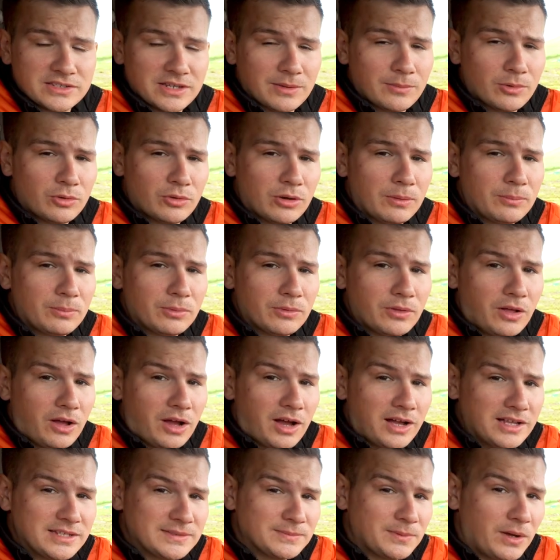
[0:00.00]
come equipped with a
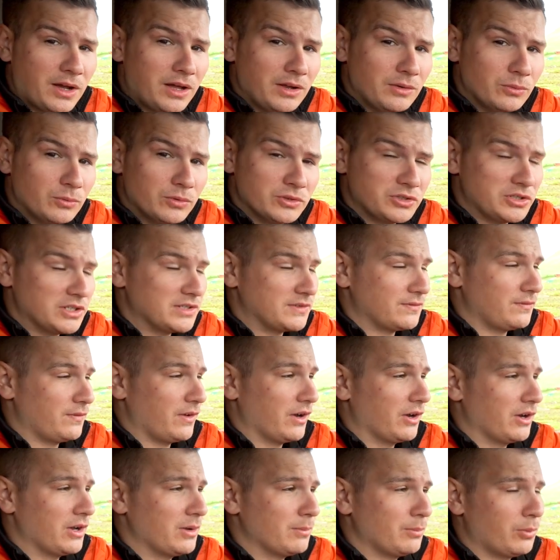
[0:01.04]
hotspot, which is
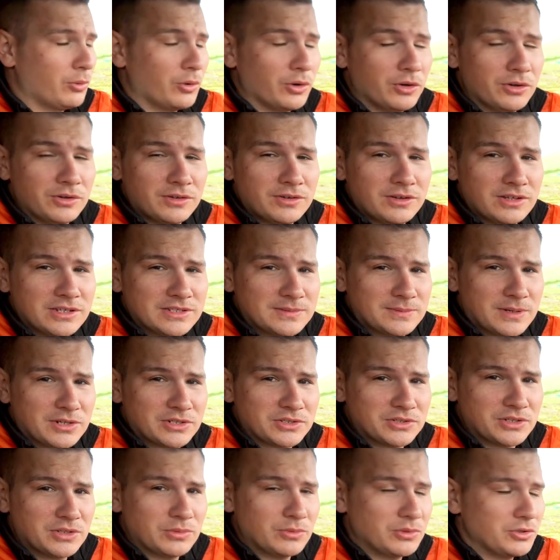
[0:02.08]
very important,
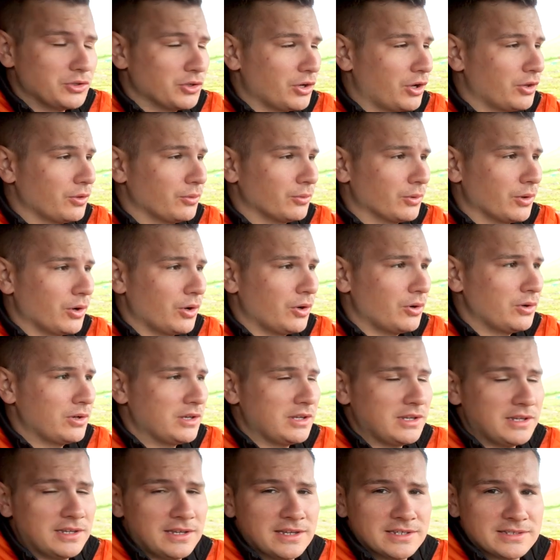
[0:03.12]
especially when you're on the road and
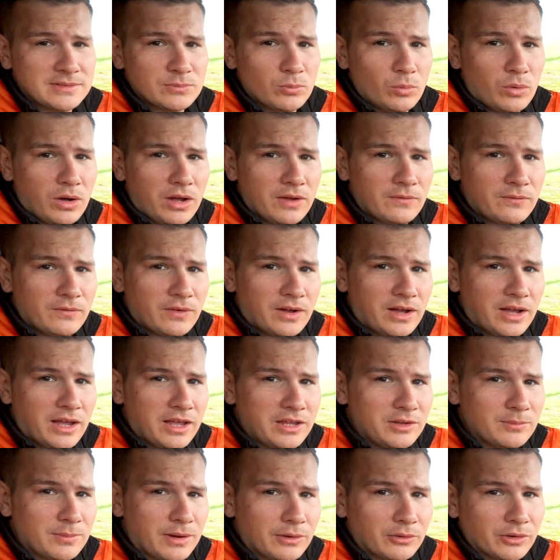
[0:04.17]
you need some Wi-Fi.
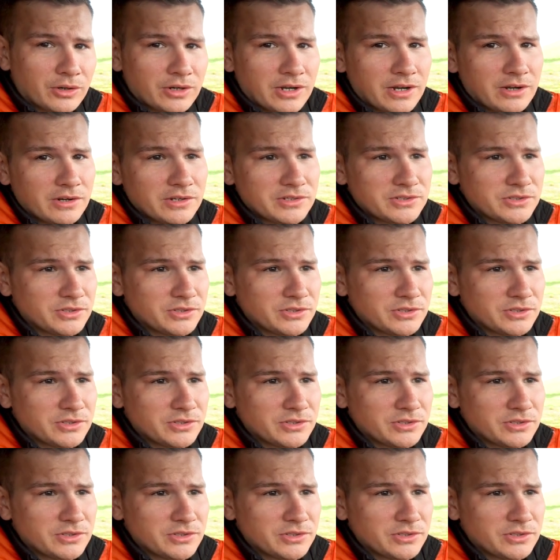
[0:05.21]
You might run out of